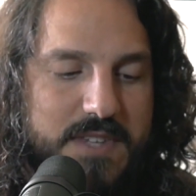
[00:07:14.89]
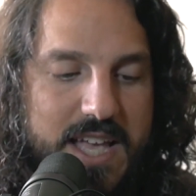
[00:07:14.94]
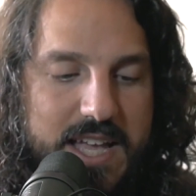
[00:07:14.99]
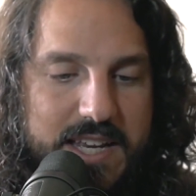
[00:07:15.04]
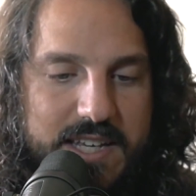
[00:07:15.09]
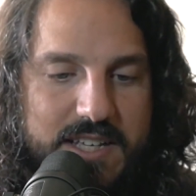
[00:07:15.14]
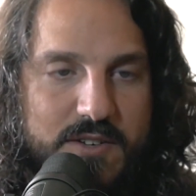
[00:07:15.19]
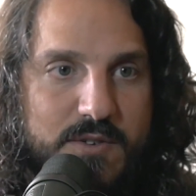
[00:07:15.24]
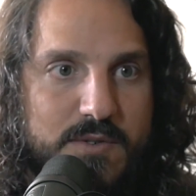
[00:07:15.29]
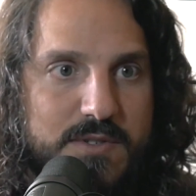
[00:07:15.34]

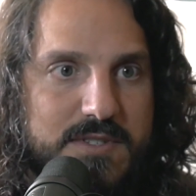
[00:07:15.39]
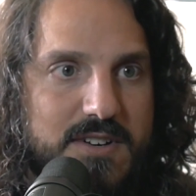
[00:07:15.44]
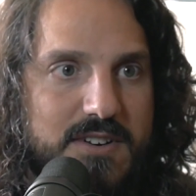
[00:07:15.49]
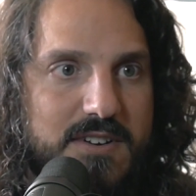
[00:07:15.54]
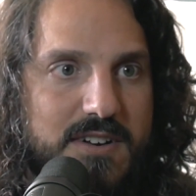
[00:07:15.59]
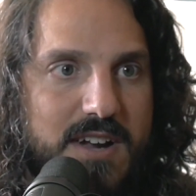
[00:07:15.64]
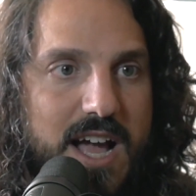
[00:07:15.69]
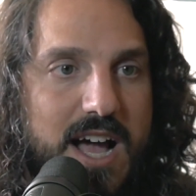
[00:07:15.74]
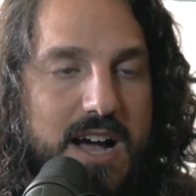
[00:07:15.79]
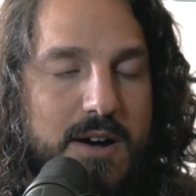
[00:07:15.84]
Any
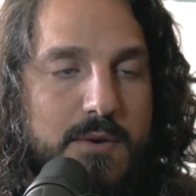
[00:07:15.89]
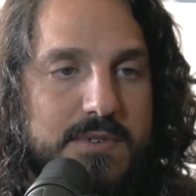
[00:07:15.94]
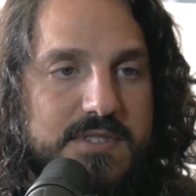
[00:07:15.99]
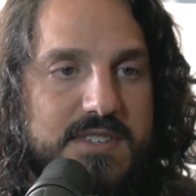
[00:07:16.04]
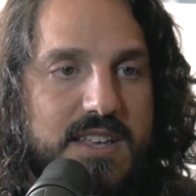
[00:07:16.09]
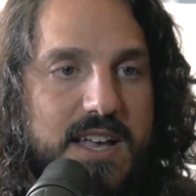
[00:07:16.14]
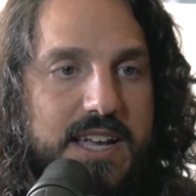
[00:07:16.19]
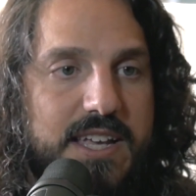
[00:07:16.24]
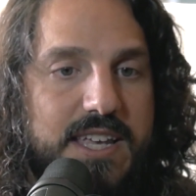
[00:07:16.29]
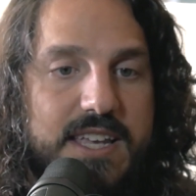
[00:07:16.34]
hooser. I
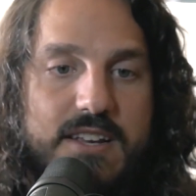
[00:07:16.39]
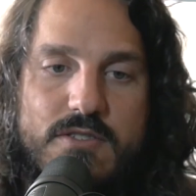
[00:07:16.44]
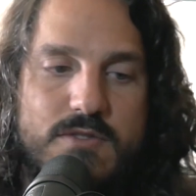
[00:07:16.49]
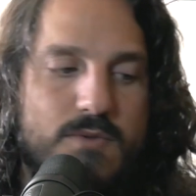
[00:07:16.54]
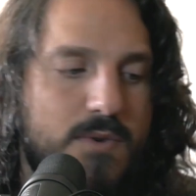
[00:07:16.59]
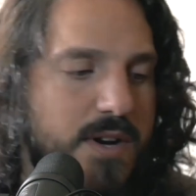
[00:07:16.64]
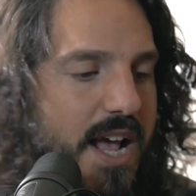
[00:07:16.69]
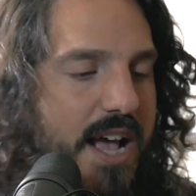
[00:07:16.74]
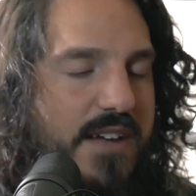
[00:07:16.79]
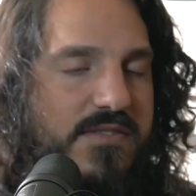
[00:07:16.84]
was like,
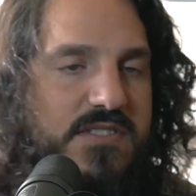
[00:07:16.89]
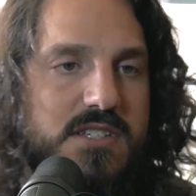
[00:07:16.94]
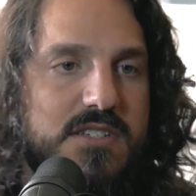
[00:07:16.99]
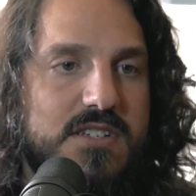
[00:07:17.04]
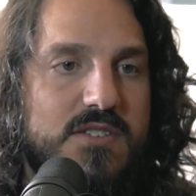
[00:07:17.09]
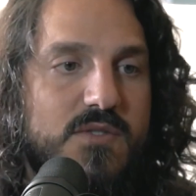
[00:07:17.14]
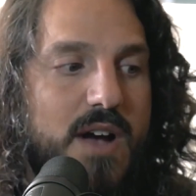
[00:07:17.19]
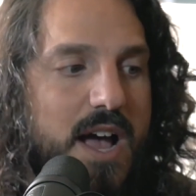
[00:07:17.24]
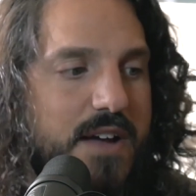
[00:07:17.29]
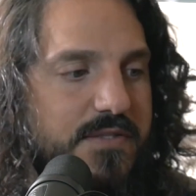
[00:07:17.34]
here's what I have to
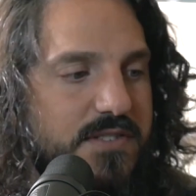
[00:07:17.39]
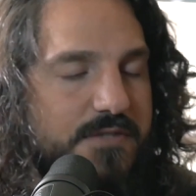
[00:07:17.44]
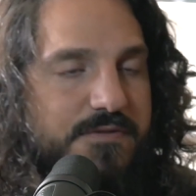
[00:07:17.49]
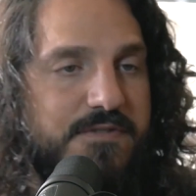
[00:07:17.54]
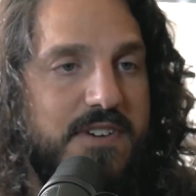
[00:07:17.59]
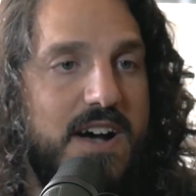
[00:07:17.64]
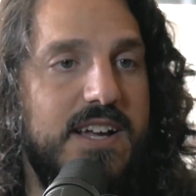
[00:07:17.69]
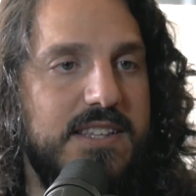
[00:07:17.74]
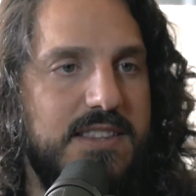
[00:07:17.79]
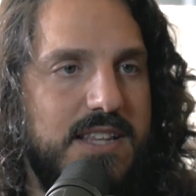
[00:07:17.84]
do. I have to
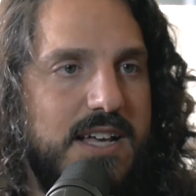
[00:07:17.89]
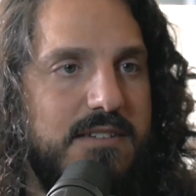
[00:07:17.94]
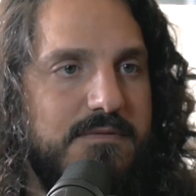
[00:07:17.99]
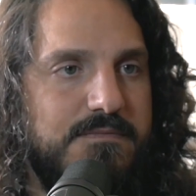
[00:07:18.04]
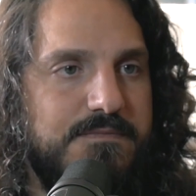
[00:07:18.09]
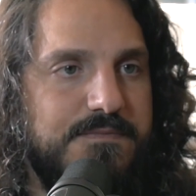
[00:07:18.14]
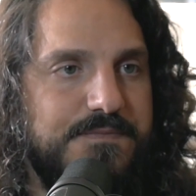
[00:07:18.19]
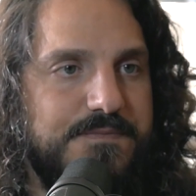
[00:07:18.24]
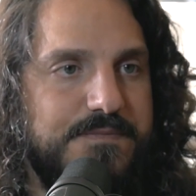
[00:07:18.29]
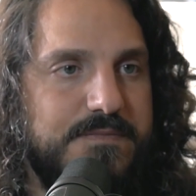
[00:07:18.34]
find
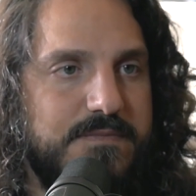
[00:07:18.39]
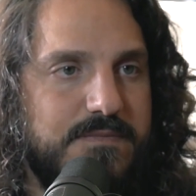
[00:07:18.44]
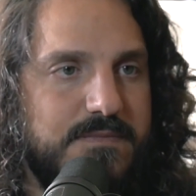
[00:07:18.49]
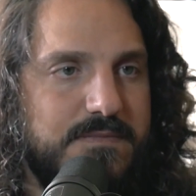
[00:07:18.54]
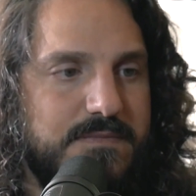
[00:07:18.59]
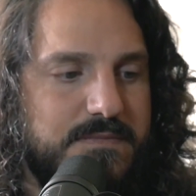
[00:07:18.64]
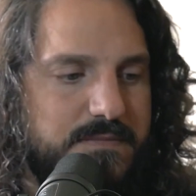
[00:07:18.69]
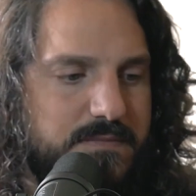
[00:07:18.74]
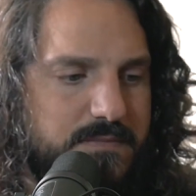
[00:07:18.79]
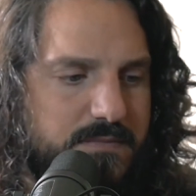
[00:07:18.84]
them,
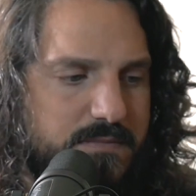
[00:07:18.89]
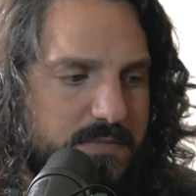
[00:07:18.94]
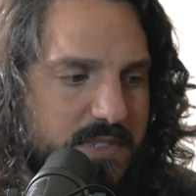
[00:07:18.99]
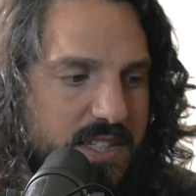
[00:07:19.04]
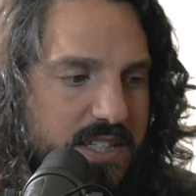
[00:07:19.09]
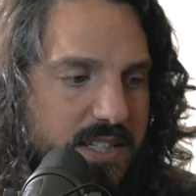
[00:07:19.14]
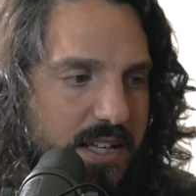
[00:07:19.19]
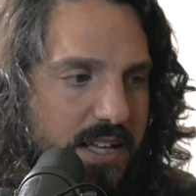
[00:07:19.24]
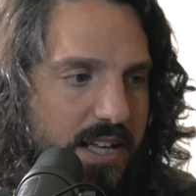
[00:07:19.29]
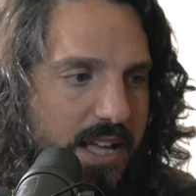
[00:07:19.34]

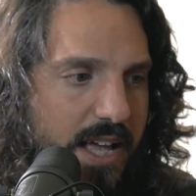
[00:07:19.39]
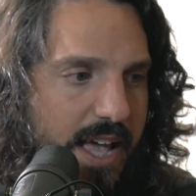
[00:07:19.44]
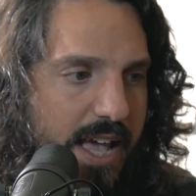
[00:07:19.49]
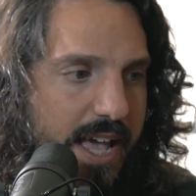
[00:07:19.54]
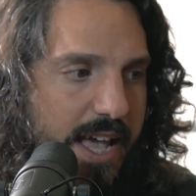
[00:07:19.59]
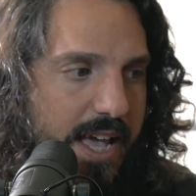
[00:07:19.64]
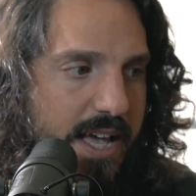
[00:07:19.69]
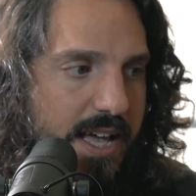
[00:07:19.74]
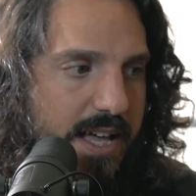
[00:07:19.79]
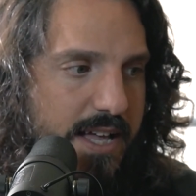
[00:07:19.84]

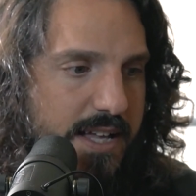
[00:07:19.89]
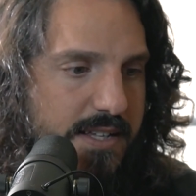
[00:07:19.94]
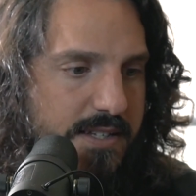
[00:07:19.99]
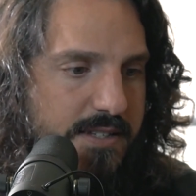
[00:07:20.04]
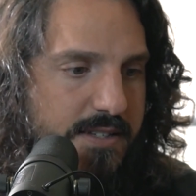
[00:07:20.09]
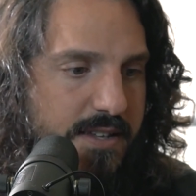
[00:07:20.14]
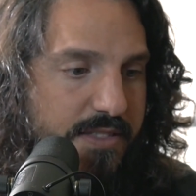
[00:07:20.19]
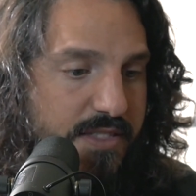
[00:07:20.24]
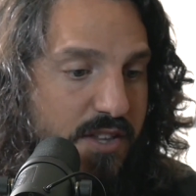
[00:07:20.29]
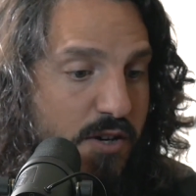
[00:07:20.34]

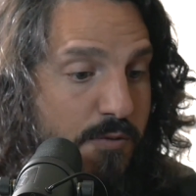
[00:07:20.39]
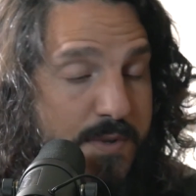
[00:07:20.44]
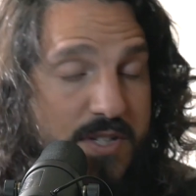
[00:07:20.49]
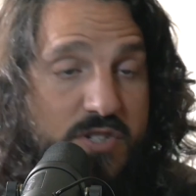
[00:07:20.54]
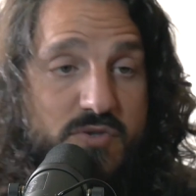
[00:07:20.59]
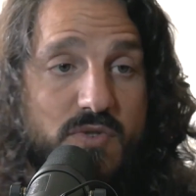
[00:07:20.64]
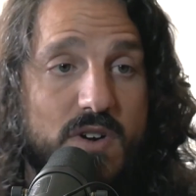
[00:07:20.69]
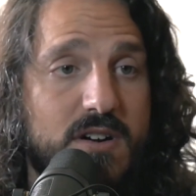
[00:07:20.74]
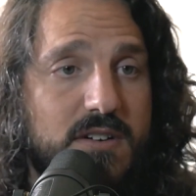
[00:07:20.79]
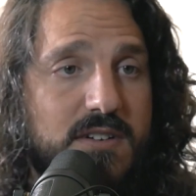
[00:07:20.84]
and they'll be
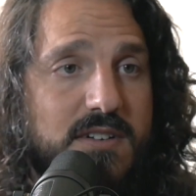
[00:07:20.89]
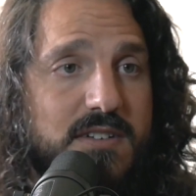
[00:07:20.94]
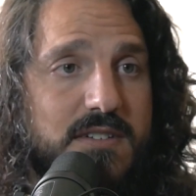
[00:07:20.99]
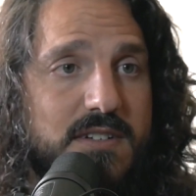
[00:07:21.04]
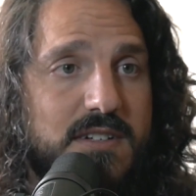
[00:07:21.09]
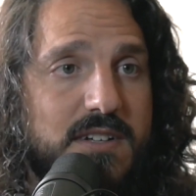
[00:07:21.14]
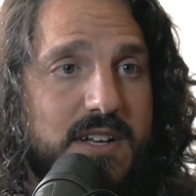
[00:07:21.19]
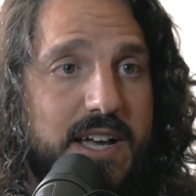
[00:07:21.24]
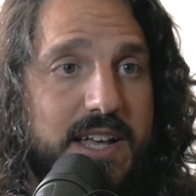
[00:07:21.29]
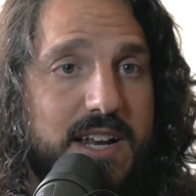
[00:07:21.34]
drunk,
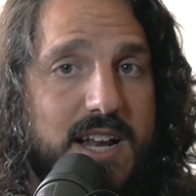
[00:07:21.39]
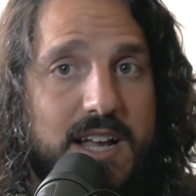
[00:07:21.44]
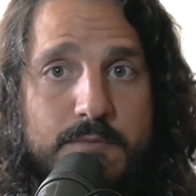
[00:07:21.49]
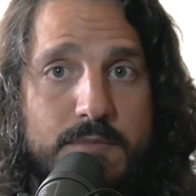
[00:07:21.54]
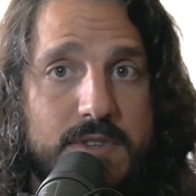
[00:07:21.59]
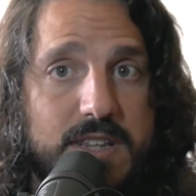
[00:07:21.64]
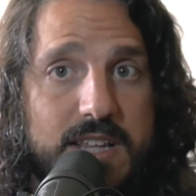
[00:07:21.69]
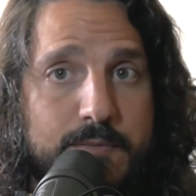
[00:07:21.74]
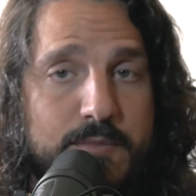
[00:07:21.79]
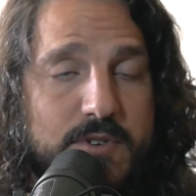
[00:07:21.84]
and
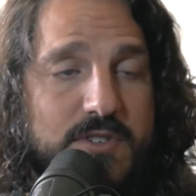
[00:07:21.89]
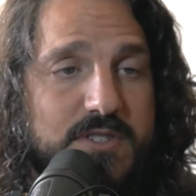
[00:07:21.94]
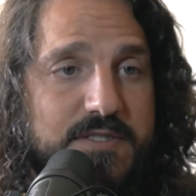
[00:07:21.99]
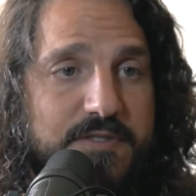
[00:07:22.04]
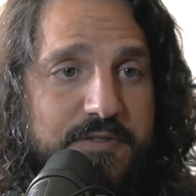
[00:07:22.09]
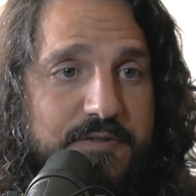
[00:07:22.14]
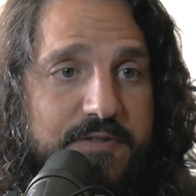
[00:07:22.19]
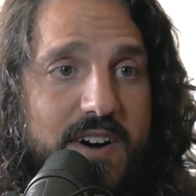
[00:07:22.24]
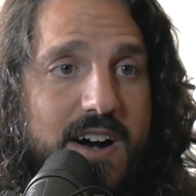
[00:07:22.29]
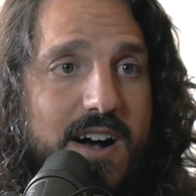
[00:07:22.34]
I'm limber as
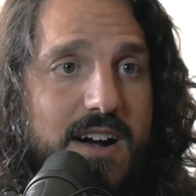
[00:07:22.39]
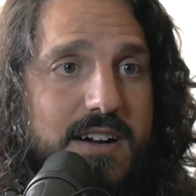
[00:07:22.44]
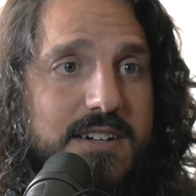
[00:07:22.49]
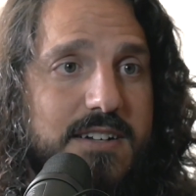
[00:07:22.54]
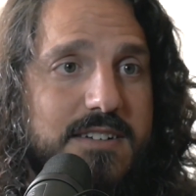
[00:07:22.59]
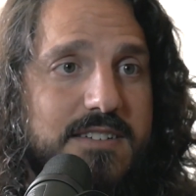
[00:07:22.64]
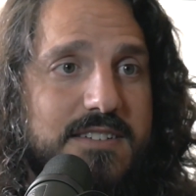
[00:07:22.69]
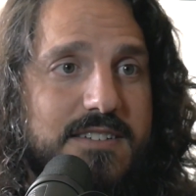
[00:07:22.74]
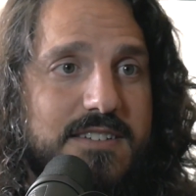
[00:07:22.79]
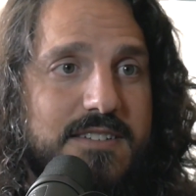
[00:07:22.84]

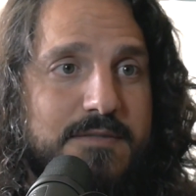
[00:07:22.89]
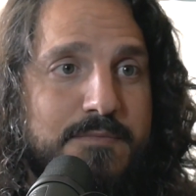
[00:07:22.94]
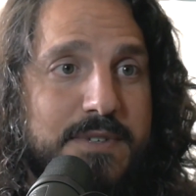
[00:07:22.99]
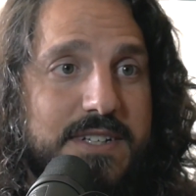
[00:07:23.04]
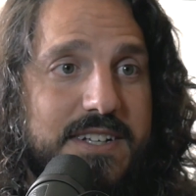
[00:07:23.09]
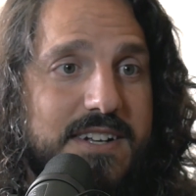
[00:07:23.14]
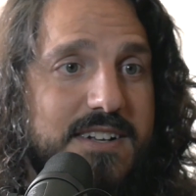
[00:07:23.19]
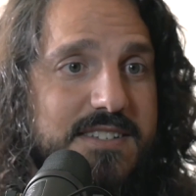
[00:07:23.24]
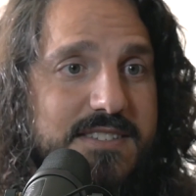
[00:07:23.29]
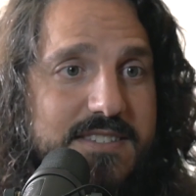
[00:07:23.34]
fuck
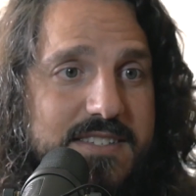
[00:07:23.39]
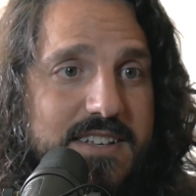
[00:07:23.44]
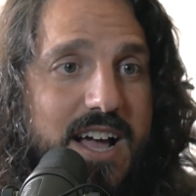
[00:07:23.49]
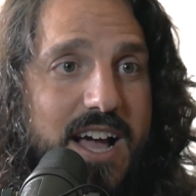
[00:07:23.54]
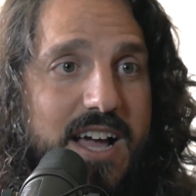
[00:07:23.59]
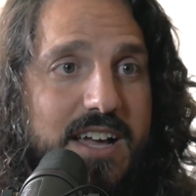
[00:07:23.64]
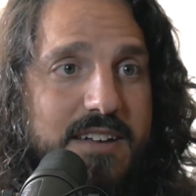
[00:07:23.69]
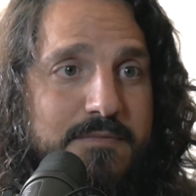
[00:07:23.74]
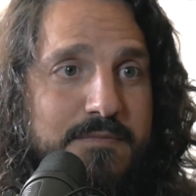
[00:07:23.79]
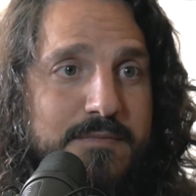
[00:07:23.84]
because
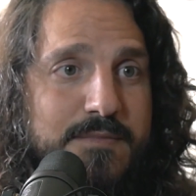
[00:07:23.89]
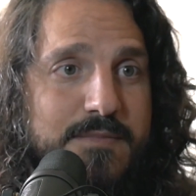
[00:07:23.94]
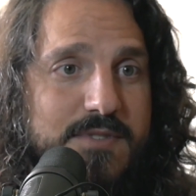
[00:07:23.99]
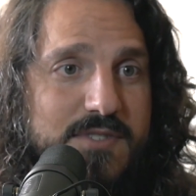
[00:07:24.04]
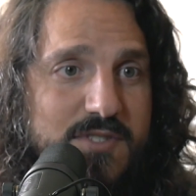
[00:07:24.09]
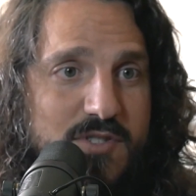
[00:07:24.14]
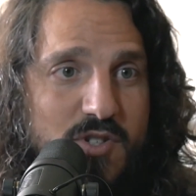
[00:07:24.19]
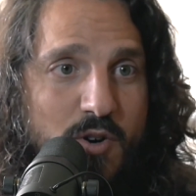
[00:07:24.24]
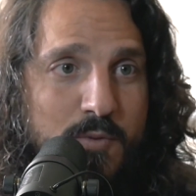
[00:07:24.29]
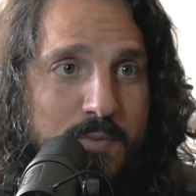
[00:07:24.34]
I'm
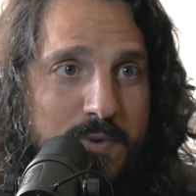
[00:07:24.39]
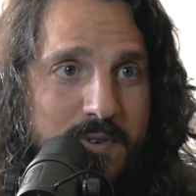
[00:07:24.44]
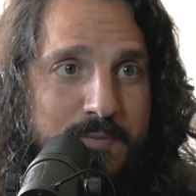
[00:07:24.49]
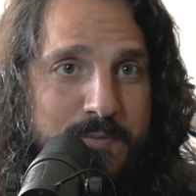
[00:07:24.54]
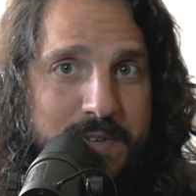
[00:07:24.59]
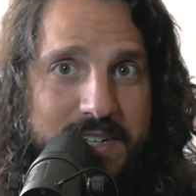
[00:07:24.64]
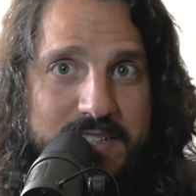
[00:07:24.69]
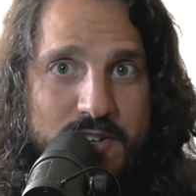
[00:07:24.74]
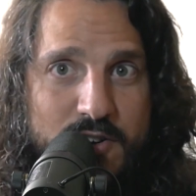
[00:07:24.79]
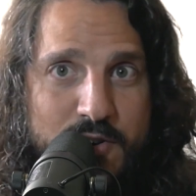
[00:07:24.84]
sober
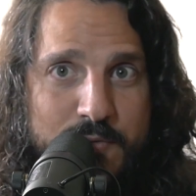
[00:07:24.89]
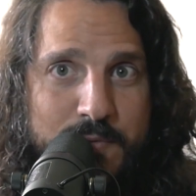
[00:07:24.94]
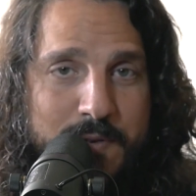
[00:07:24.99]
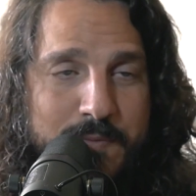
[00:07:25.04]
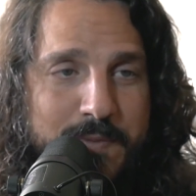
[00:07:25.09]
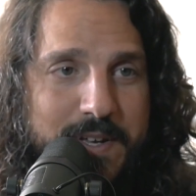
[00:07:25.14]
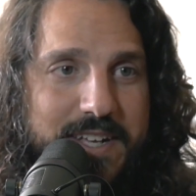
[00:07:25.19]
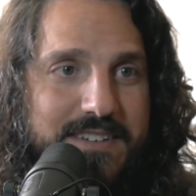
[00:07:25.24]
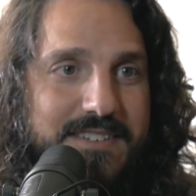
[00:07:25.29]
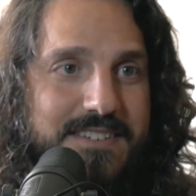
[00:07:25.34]

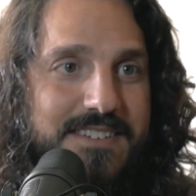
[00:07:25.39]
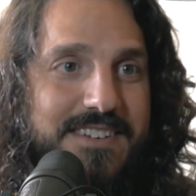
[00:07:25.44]
McDoberman.